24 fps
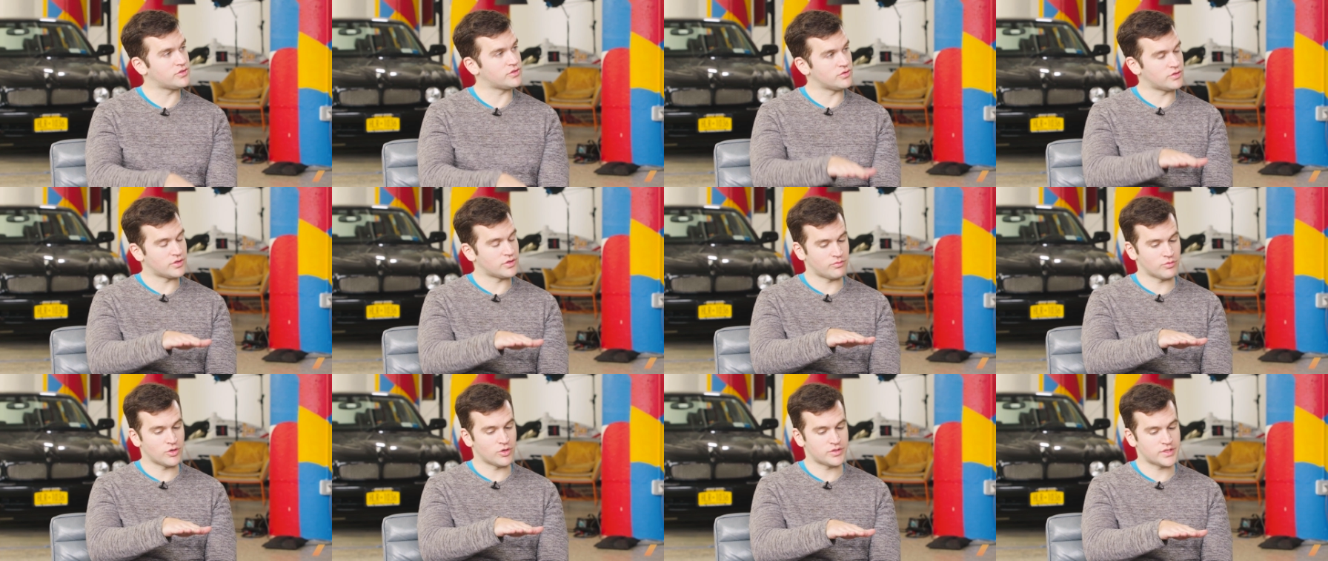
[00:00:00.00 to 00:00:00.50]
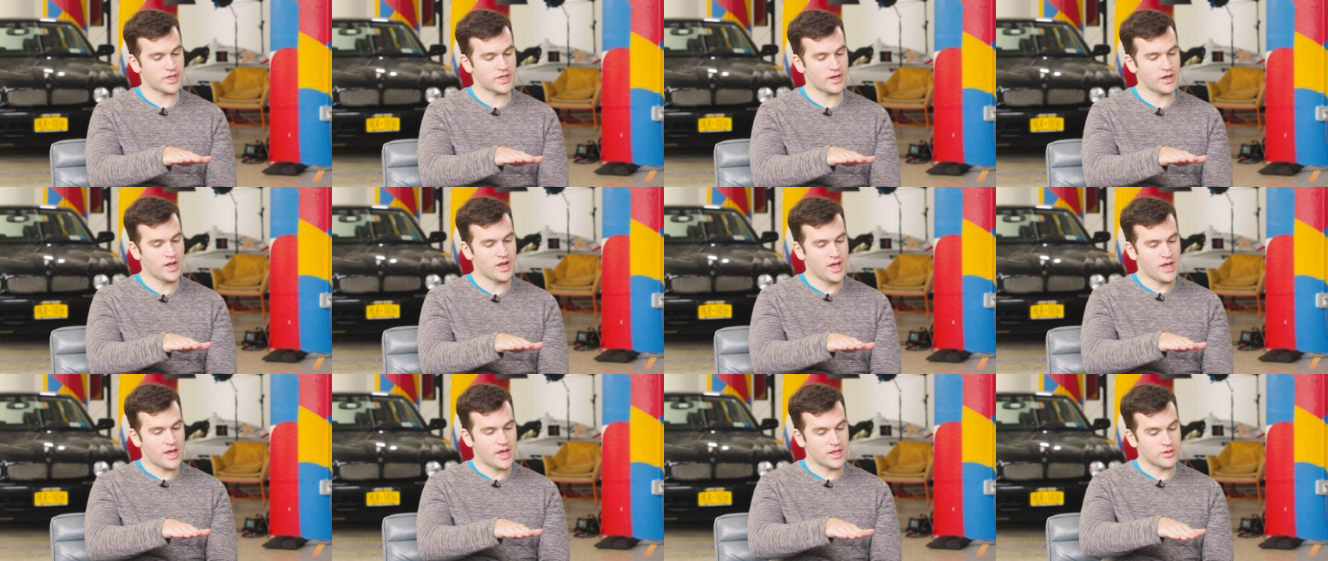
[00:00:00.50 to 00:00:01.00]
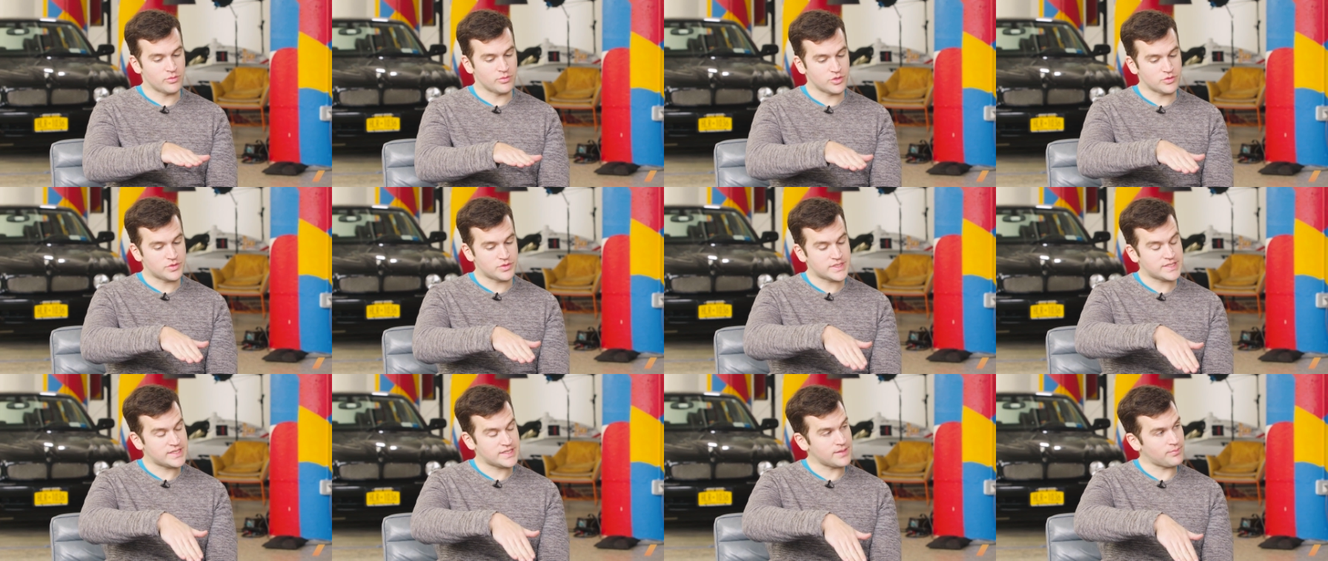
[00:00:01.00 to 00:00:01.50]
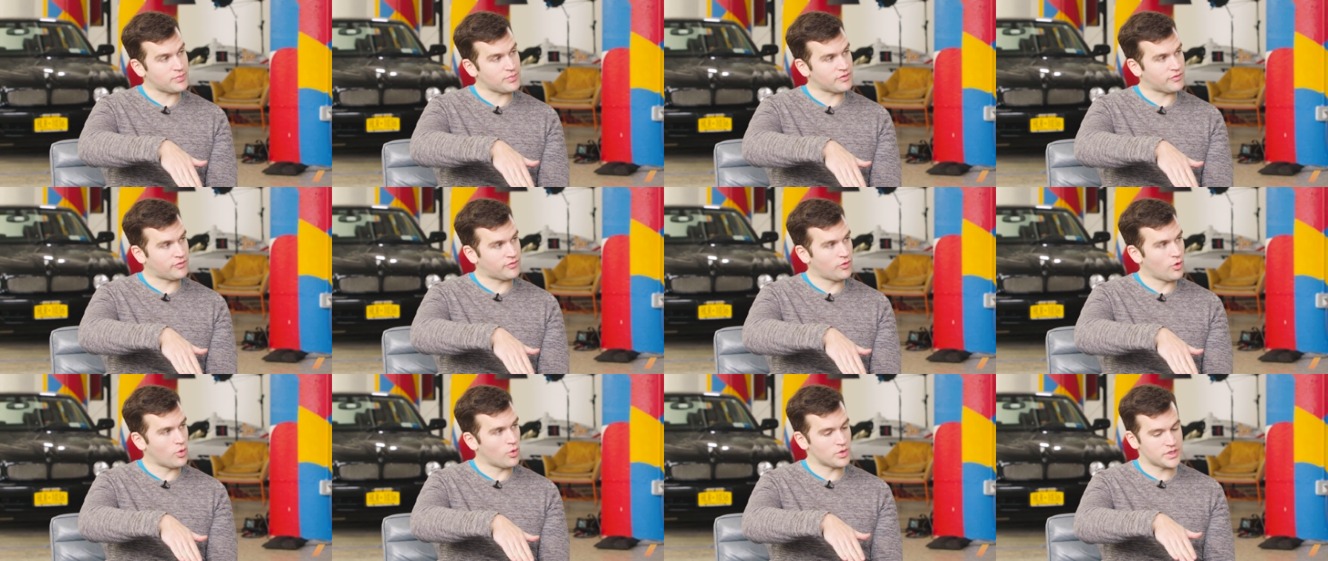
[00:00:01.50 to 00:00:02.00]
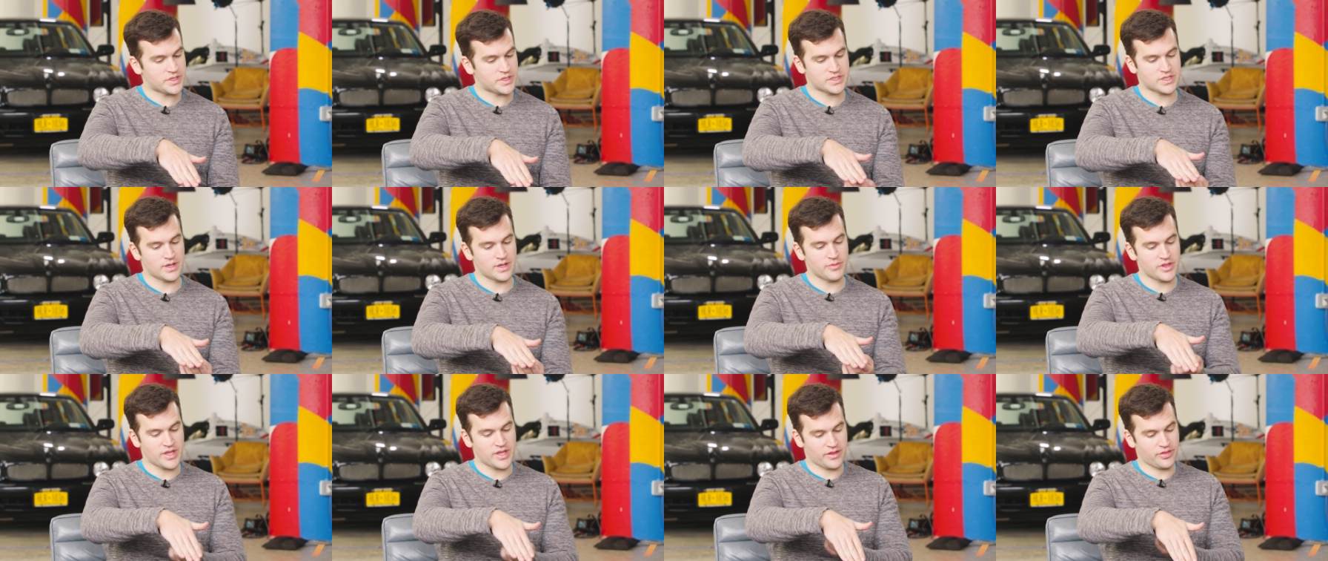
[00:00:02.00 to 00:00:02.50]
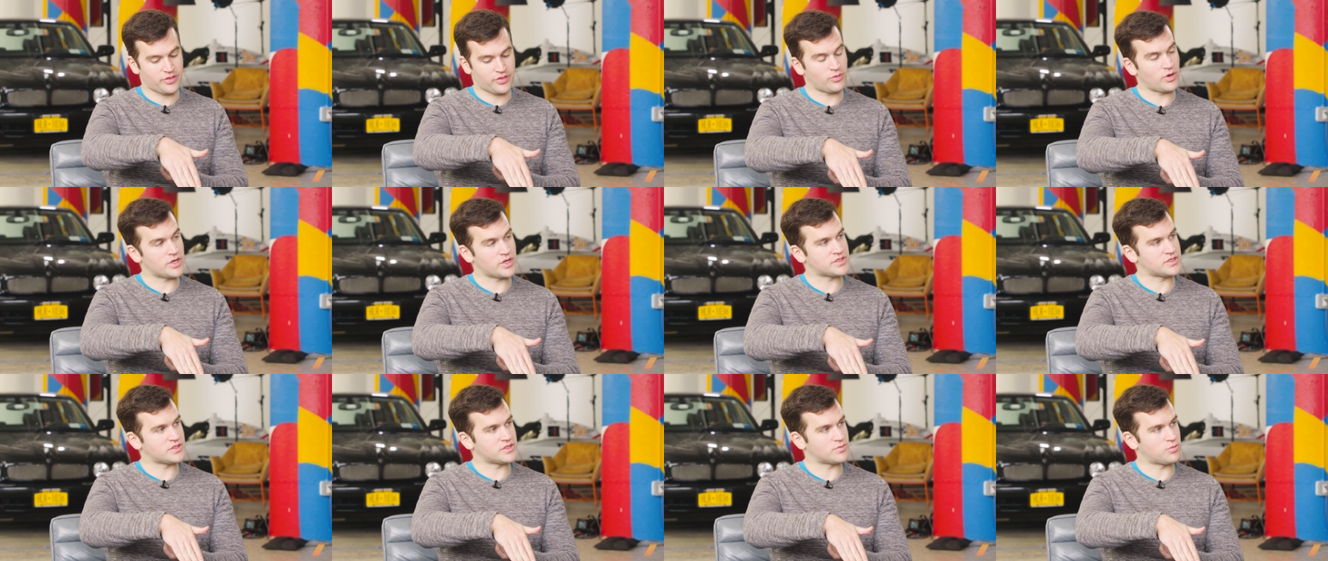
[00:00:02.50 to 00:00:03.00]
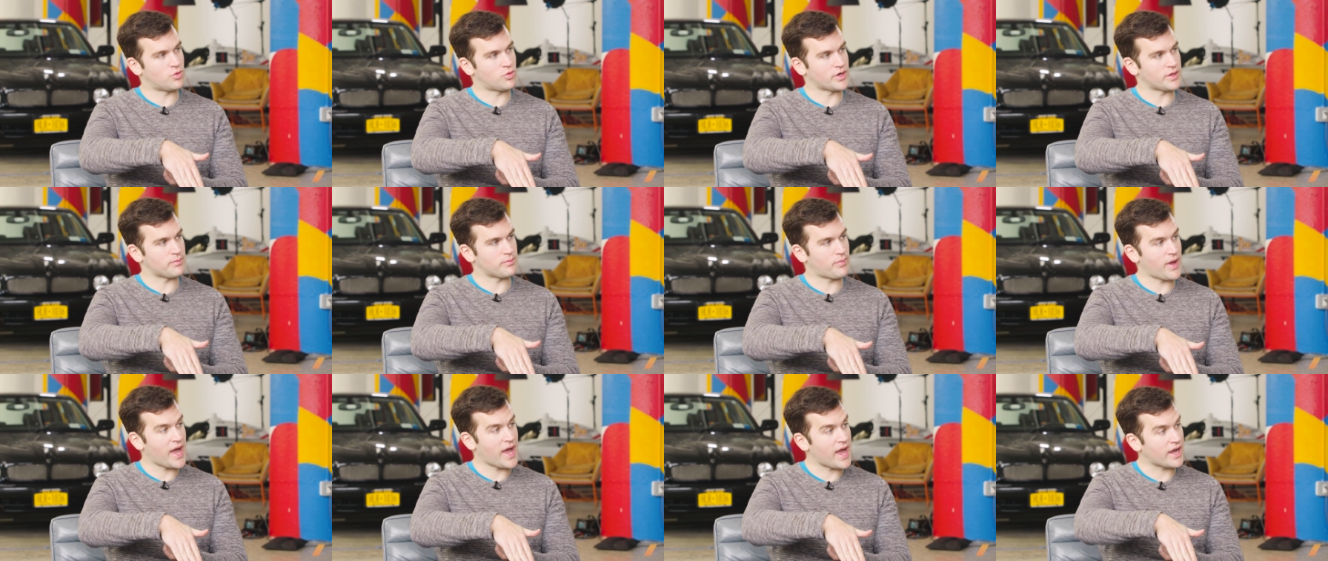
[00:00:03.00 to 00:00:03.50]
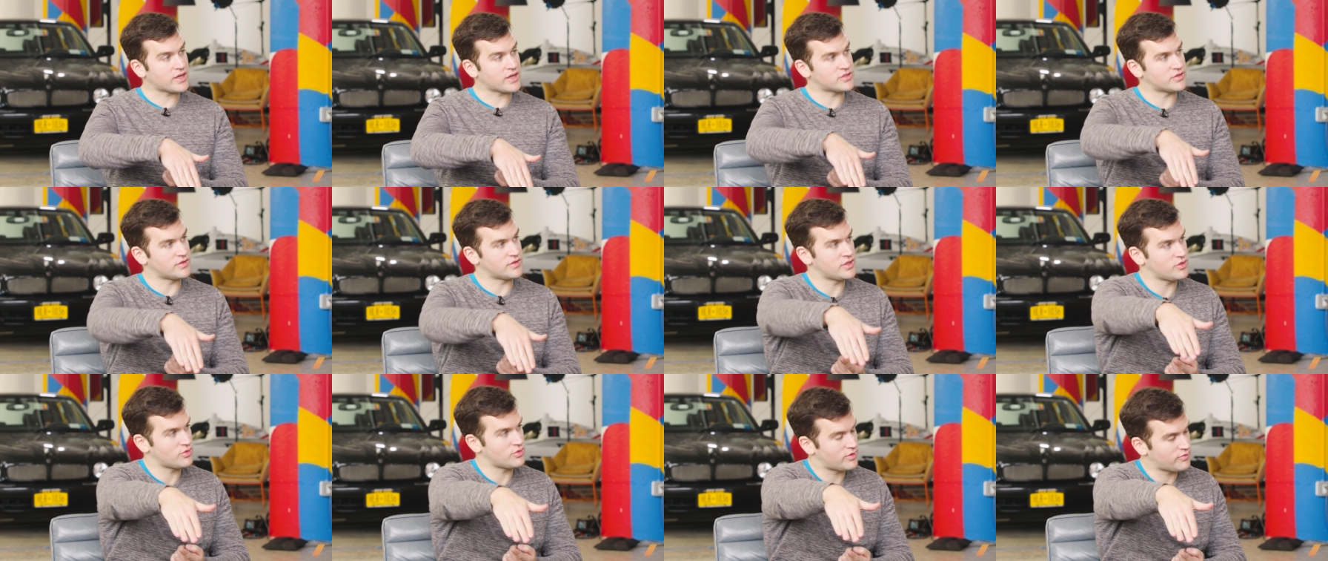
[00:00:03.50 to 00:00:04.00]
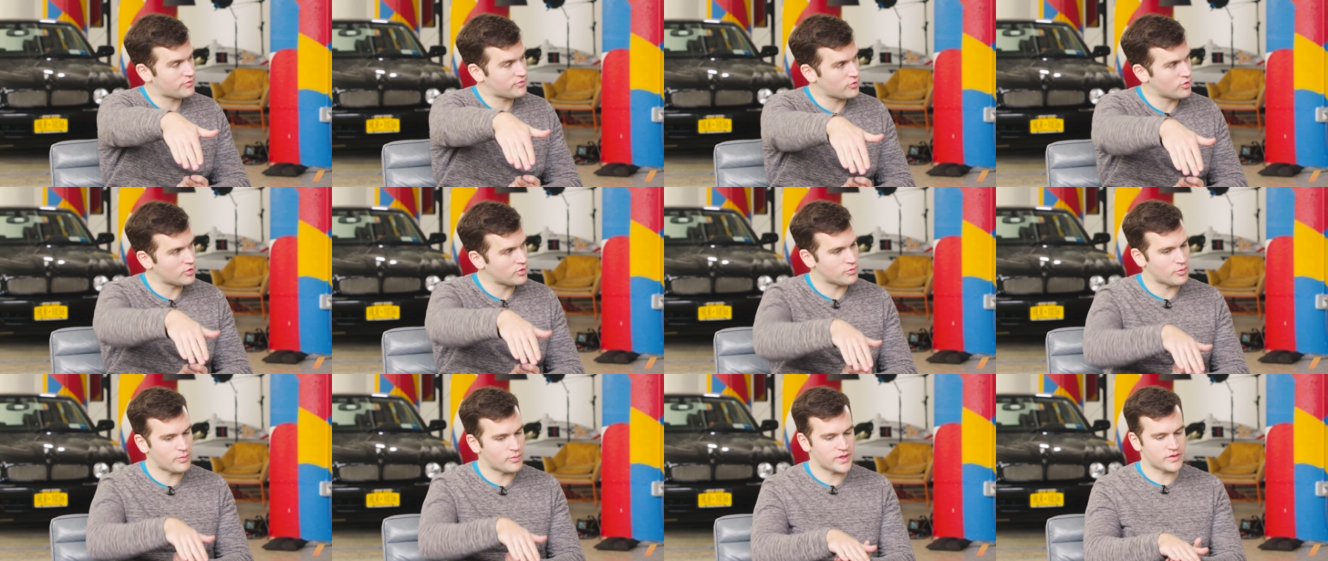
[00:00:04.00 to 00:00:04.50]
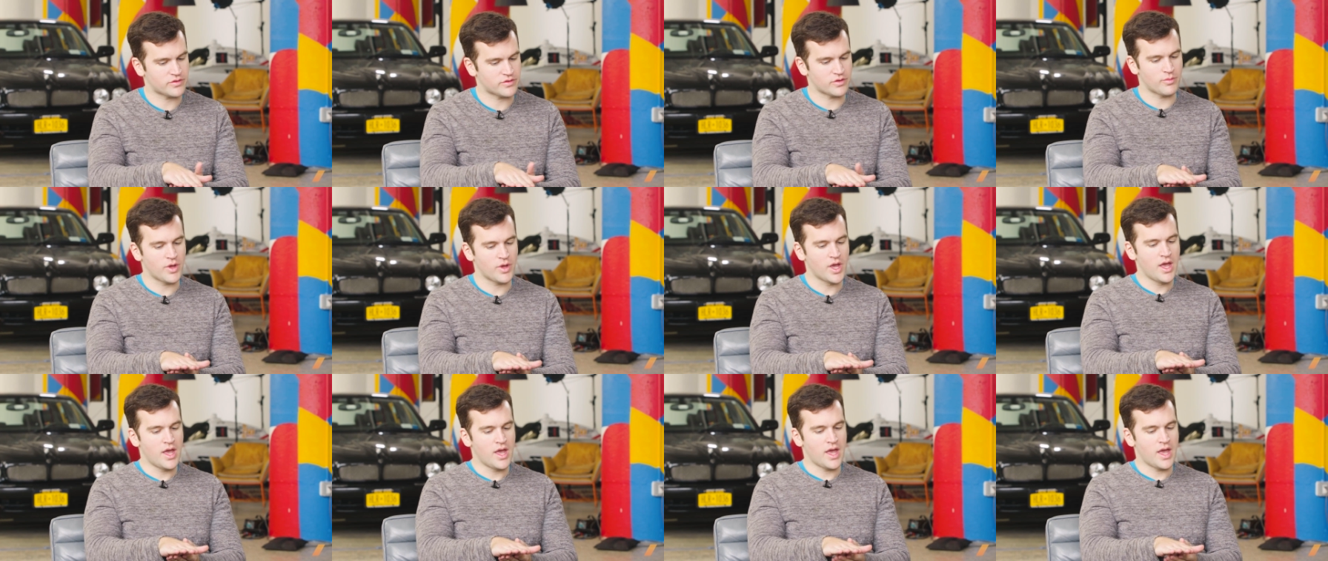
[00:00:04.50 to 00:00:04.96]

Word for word: So you can rotate. And then when you tip it forward, some of that thrust is pointing back. So then you have forward momentum.